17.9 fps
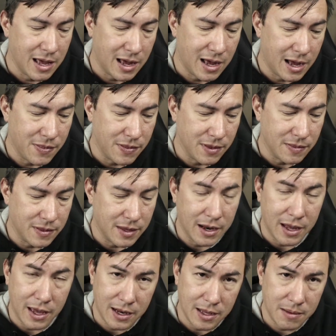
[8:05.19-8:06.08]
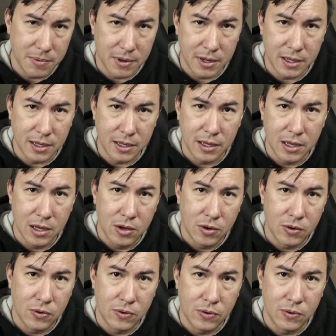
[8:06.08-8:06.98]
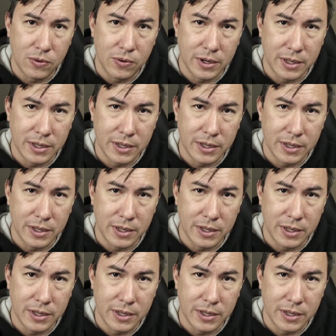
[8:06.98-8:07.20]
I think that anybody who